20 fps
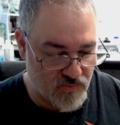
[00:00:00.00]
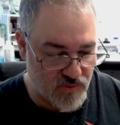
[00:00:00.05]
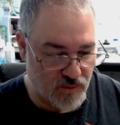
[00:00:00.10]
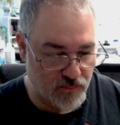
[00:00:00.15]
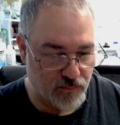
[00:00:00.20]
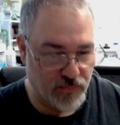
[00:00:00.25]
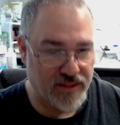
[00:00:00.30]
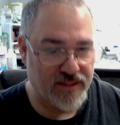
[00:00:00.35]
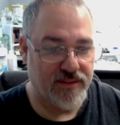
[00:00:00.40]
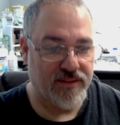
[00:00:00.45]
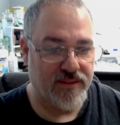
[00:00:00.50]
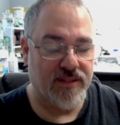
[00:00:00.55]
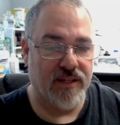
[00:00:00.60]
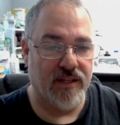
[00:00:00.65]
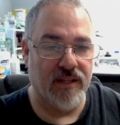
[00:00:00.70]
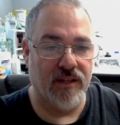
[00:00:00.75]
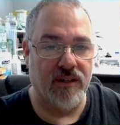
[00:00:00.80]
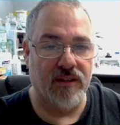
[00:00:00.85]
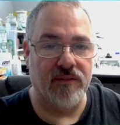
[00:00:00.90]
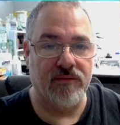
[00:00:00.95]
But
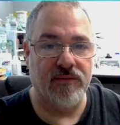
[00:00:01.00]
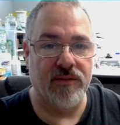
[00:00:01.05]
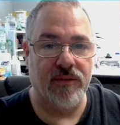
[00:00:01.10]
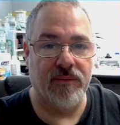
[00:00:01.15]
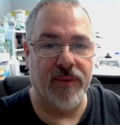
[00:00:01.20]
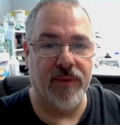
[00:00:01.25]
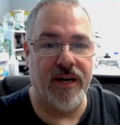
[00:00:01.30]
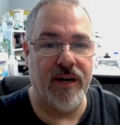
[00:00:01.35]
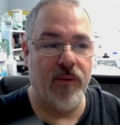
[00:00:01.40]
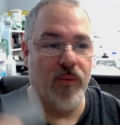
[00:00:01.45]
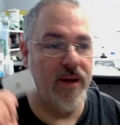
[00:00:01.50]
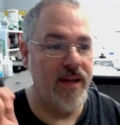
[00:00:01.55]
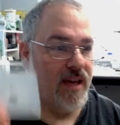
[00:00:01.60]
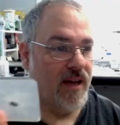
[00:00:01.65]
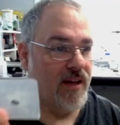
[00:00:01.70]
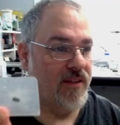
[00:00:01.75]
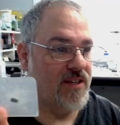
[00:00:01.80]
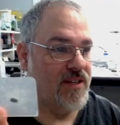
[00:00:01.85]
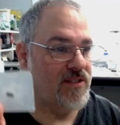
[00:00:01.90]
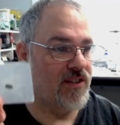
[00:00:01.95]
anyway, yeah,
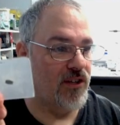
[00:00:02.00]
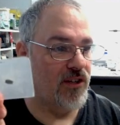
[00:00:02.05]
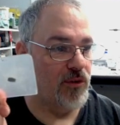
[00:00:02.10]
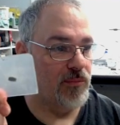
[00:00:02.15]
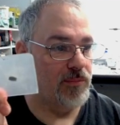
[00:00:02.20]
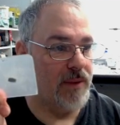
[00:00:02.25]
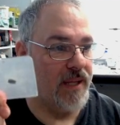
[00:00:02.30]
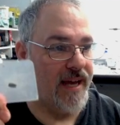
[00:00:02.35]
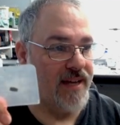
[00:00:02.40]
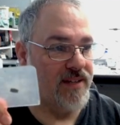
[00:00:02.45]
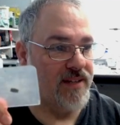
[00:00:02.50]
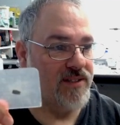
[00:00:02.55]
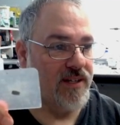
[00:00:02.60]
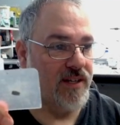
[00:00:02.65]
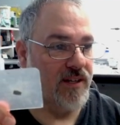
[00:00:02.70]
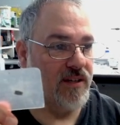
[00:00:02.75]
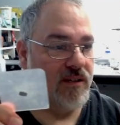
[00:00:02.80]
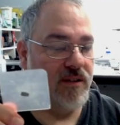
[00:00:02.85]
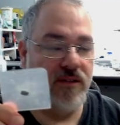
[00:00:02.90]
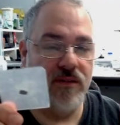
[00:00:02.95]
these little
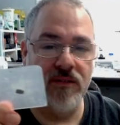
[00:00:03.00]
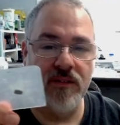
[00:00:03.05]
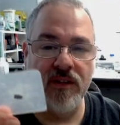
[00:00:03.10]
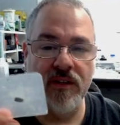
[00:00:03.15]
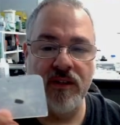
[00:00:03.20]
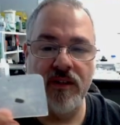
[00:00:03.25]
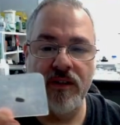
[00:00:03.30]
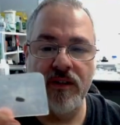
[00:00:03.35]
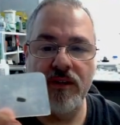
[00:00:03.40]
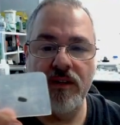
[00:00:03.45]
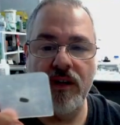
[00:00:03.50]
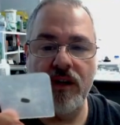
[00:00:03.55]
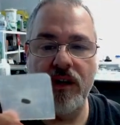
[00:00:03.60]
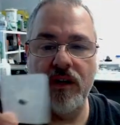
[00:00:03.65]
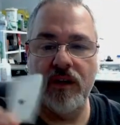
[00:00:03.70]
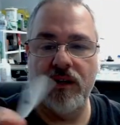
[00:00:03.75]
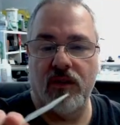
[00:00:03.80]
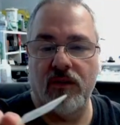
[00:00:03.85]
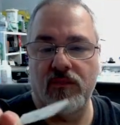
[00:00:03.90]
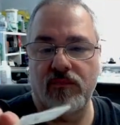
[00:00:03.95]
plastic
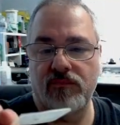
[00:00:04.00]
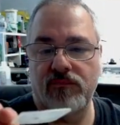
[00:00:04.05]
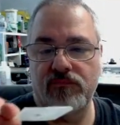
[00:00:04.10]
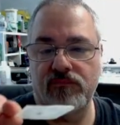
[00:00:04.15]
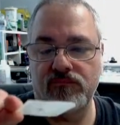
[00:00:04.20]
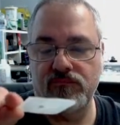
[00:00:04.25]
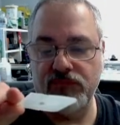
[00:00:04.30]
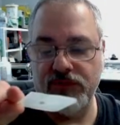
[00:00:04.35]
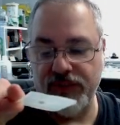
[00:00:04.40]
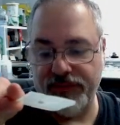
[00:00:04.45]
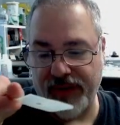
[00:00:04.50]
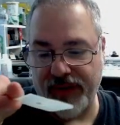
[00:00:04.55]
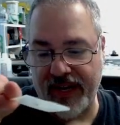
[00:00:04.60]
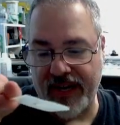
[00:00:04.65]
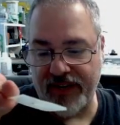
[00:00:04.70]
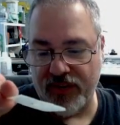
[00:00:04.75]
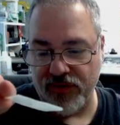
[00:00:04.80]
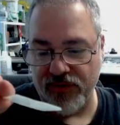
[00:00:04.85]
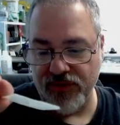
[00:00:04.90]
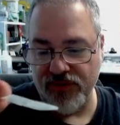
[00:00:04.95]

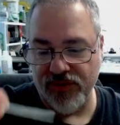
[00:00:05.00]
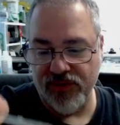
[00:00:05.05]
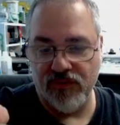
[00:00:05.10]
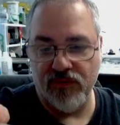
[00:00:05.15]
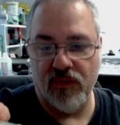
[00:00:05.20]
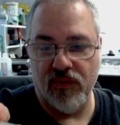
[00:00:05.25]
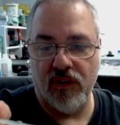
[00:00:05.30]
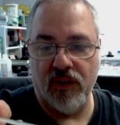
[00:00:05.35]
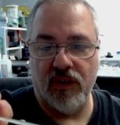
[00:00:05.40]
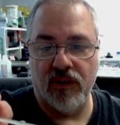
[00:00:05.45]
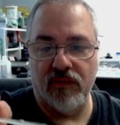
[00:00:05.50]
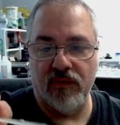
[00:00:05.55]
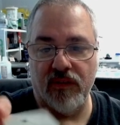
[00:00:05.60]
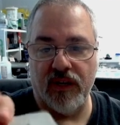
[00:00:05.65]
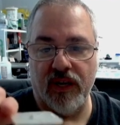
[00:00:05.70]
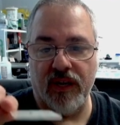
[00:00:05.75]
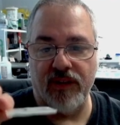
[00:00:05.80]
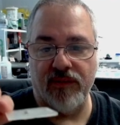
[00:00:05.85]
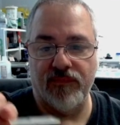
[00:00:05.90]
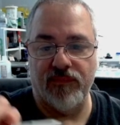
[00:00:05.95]
dividers that
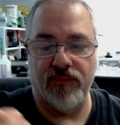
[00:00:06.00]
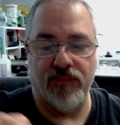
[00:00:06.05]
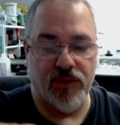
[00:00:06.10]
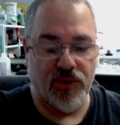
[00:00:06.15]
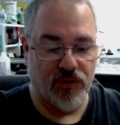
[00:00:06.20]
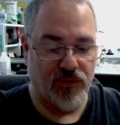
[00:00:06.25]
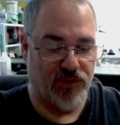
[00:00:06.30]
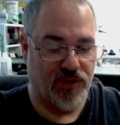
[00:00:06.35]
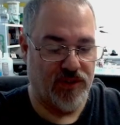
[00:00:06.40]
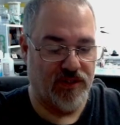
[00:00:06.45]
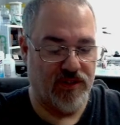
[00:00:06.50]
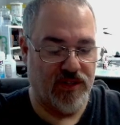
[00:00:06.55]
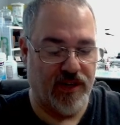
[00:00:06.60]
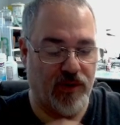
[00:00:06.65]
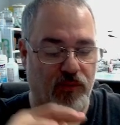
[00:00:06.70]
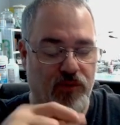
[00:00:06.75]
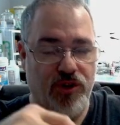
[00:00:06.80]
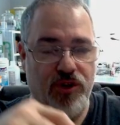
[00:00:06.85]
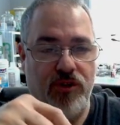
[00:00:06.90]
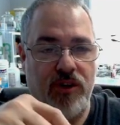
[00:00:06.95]
I use, it's like,
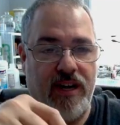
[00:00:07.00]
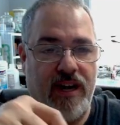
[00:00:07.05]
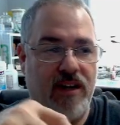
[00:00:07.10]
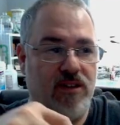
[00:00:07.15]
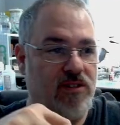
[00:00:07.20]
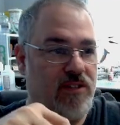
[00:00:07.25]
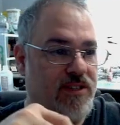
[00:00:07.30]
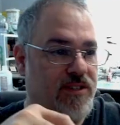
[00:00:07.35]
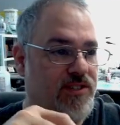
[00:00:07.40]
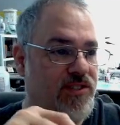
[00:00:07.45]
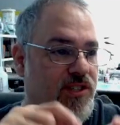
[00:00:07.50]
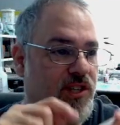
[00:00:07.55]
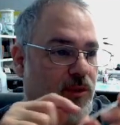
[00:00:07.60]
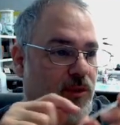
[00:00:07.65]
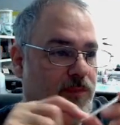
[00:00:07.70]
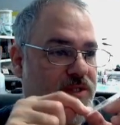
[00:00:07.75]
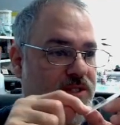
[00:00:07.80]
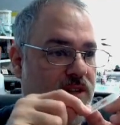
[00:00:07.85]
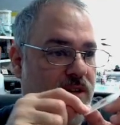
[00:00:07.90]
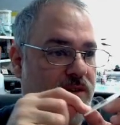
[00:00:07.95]
well, you can actually
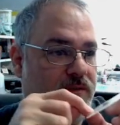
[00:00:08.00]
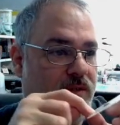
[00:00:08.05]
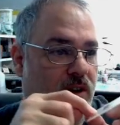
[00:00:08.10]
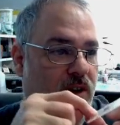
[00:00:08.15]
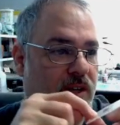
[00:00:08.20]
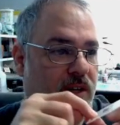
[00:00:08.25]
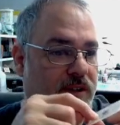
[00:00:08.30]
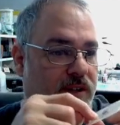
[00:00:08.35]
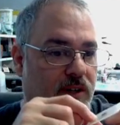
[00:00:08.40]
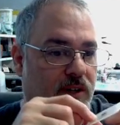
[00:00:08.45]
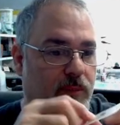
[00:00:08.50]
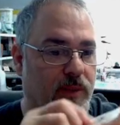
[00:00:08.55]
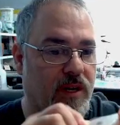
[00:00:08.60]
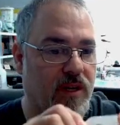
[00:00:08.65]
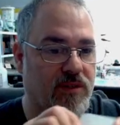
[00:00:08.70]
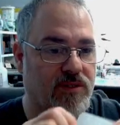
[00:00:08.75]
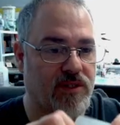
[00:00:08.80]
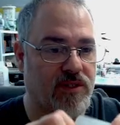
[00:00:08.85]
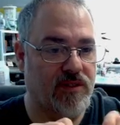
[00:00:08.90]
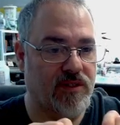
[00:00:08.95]
sculpt stuff on there
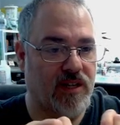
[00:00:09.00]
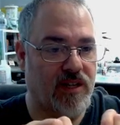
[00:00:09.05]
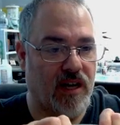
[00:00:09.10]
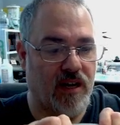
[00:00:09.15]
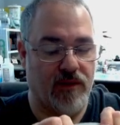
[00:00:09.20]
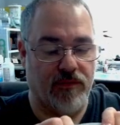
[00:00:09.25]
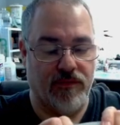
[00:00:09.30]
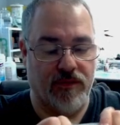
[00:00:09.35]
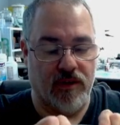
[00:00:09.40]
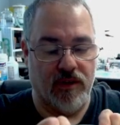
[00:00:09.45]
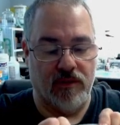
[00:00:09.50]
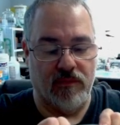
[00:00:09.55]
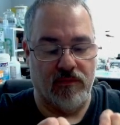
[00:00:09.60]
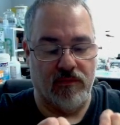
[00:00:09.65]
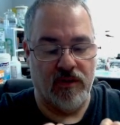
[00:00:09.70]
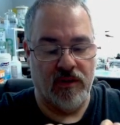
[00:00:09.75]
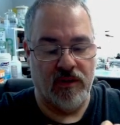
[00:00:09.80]
because it's kind of